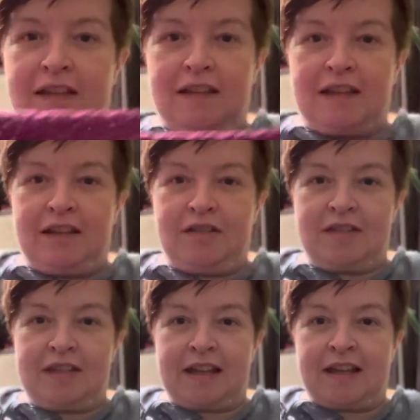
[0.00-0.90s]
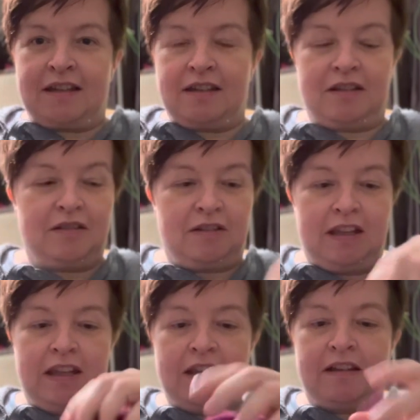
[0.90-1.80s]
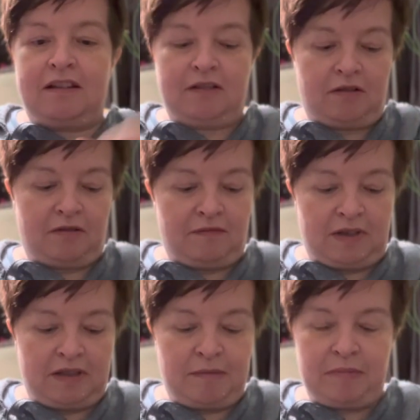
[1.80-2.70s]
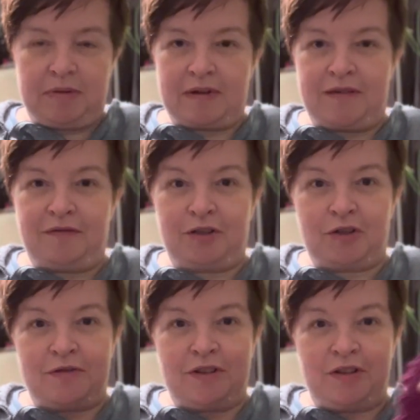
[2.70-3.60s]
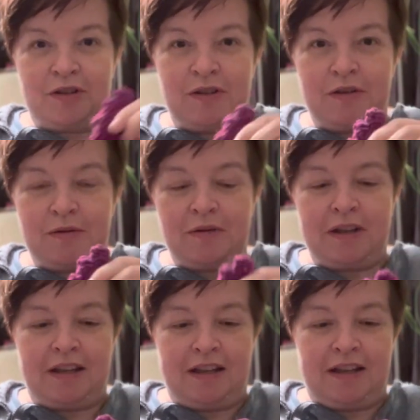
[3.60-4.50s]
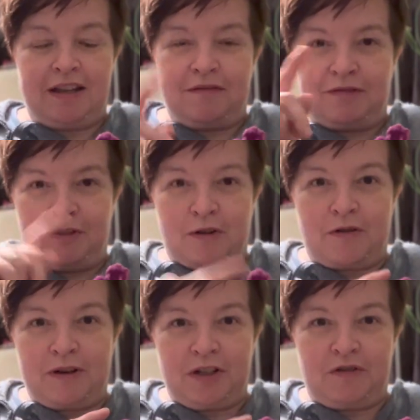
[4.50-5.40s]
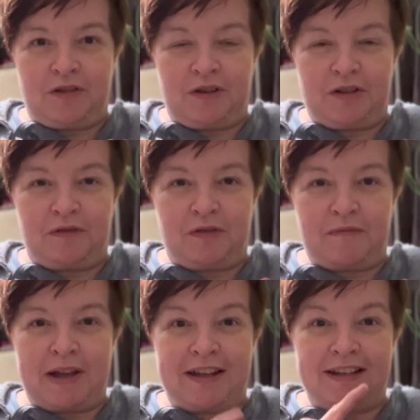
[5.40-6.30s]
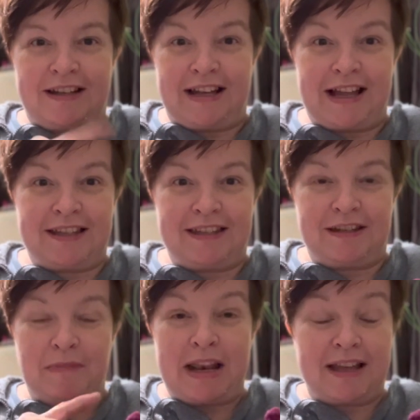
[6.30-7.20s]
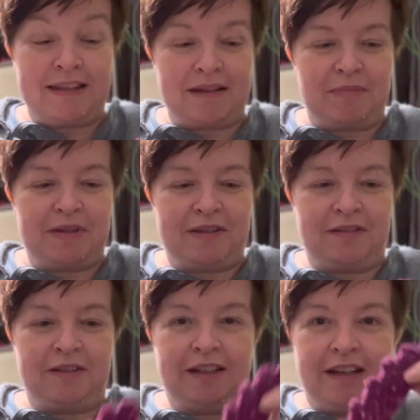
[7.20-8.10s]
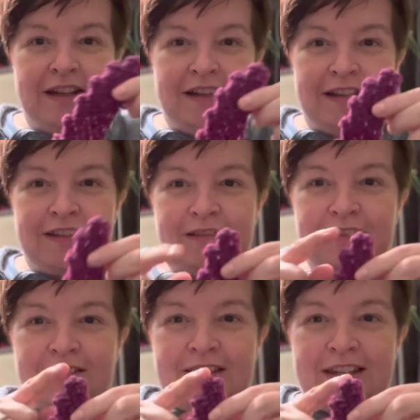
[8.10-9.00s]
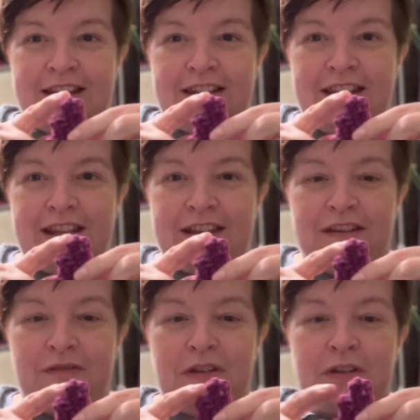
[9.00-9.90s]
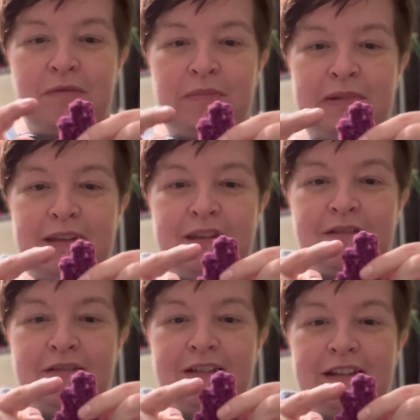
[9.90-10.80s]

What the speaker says: and you start here on the tip. I've shown it to you, the orange version for Marta in my last episode. So you're starting here at the top, you're